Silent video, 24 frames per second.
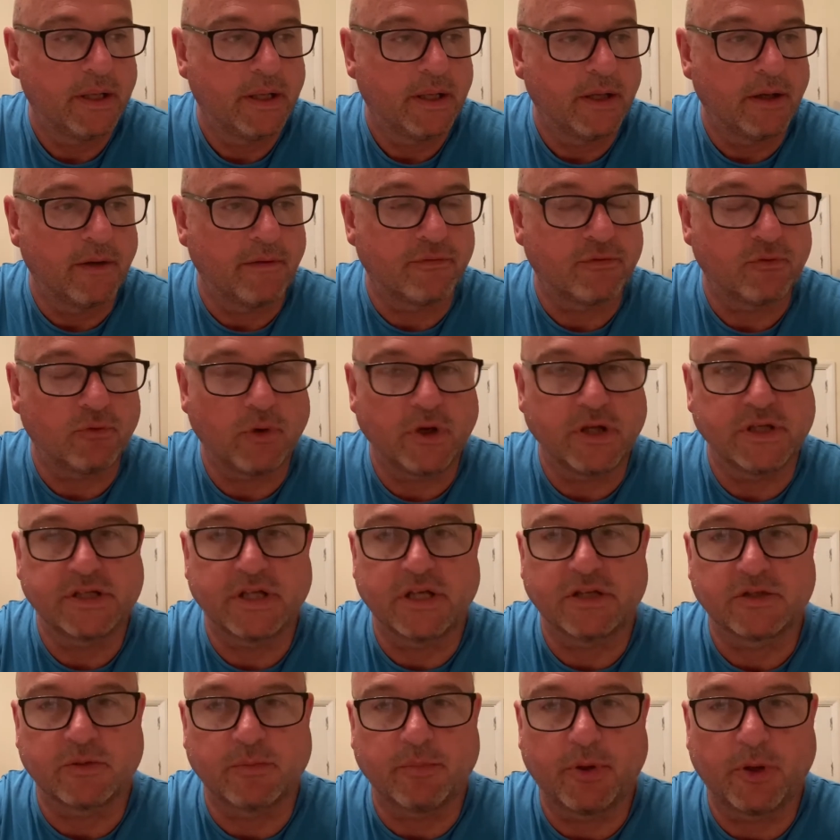and for all
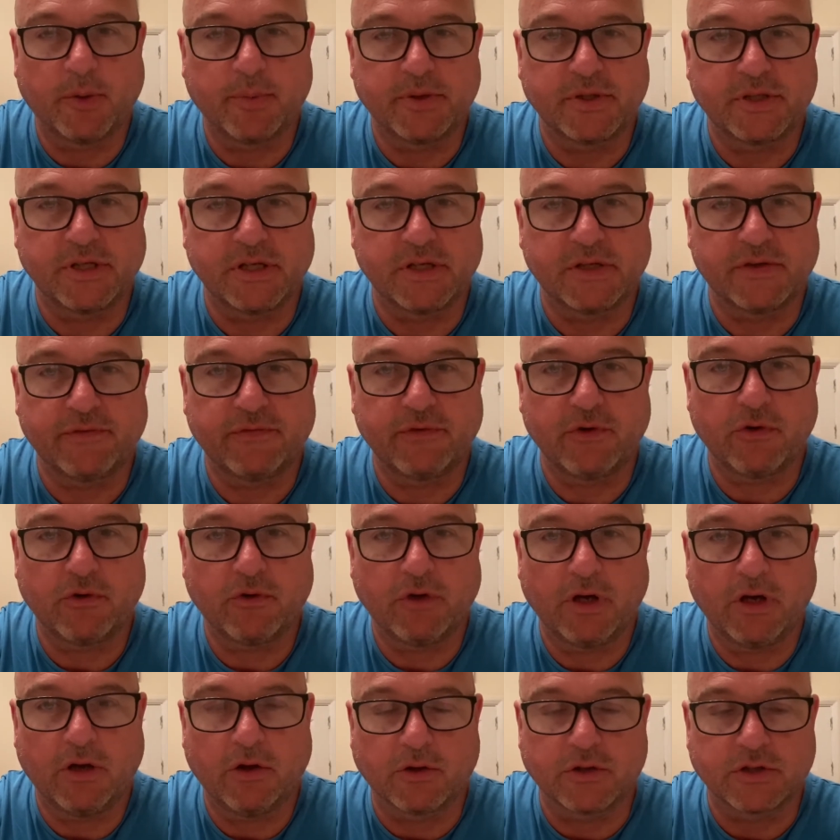intents and purposes,
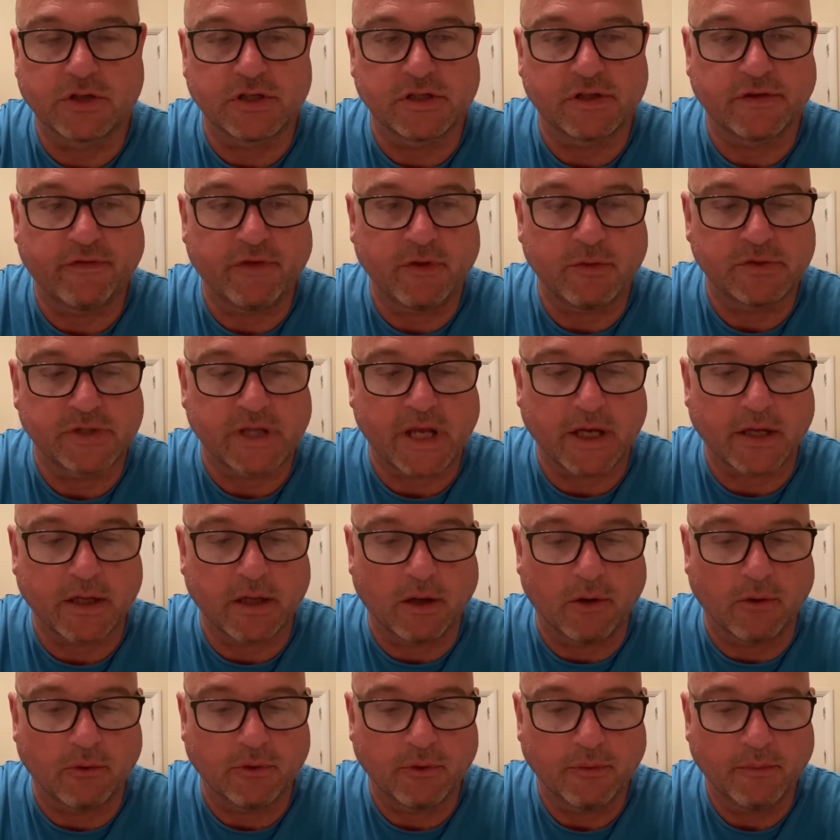Fury looked as if he was out
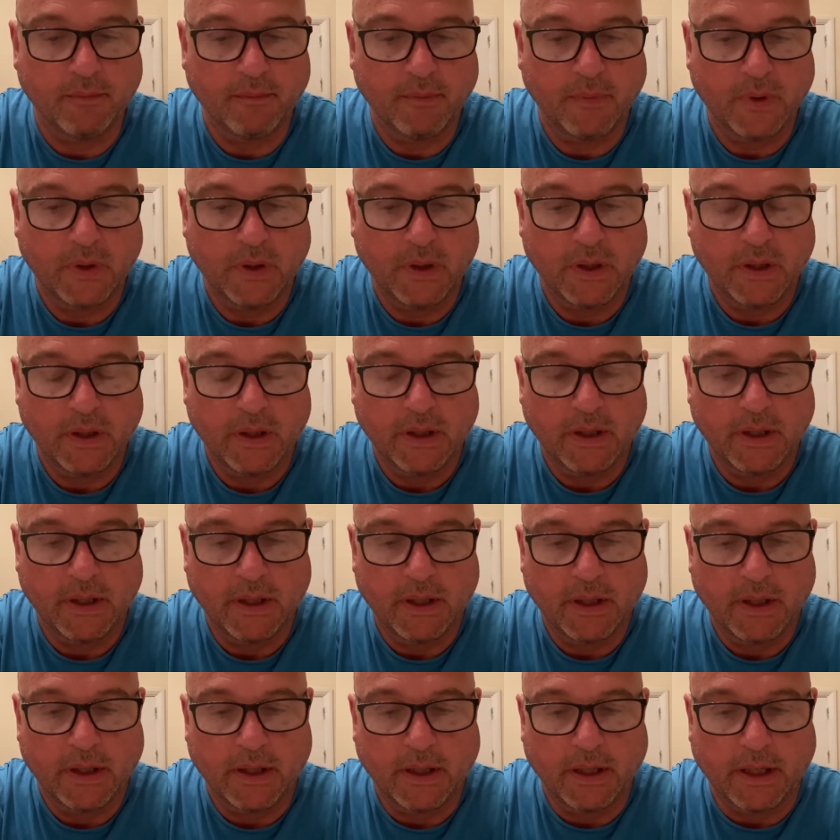cold,
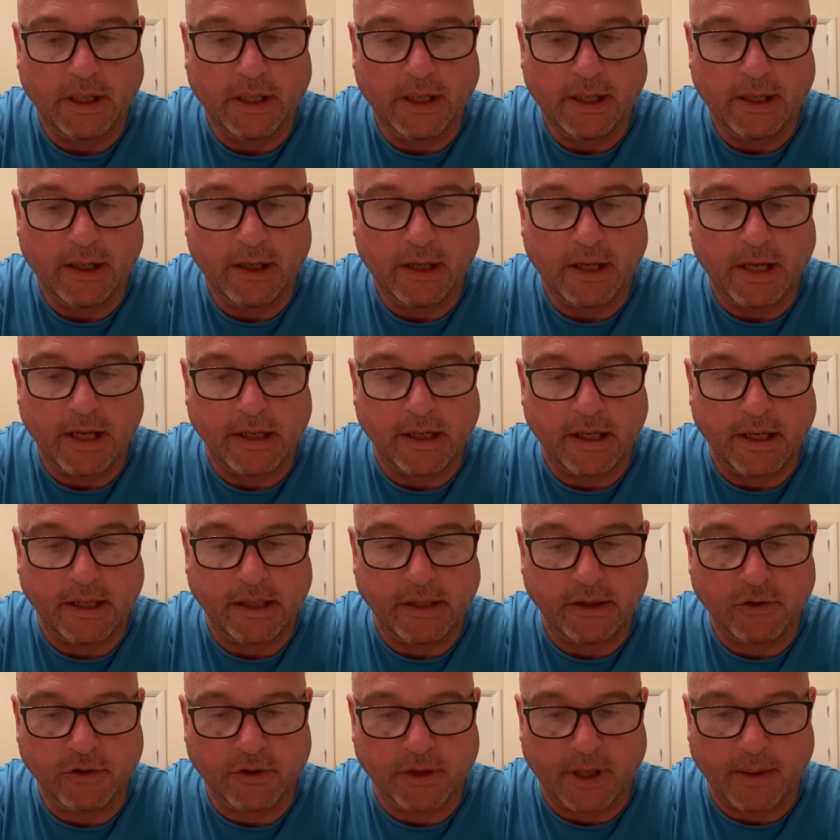and he
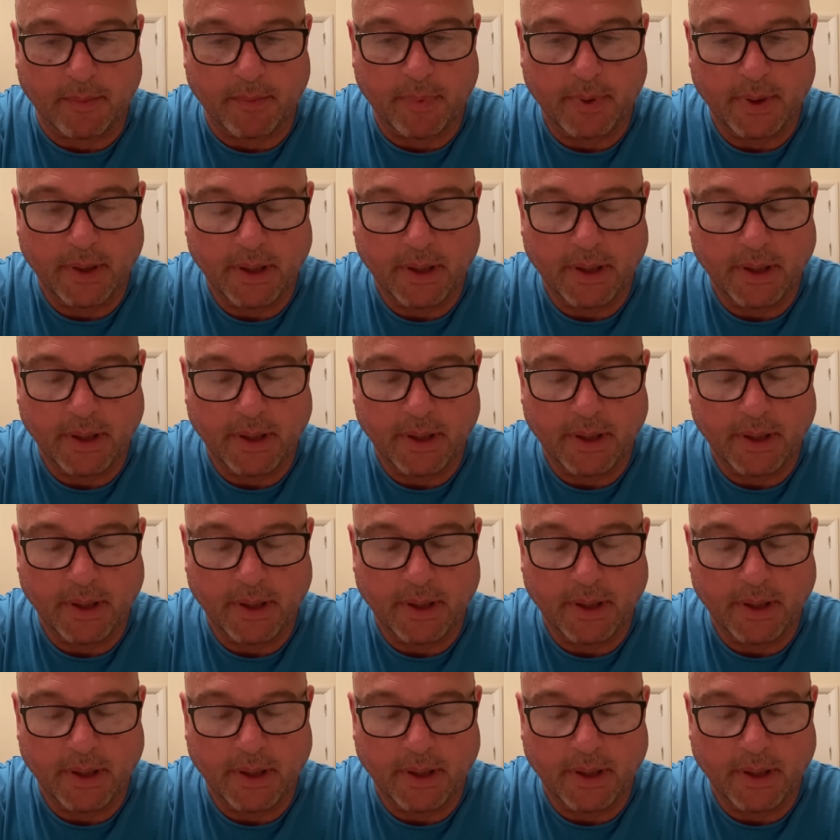got up.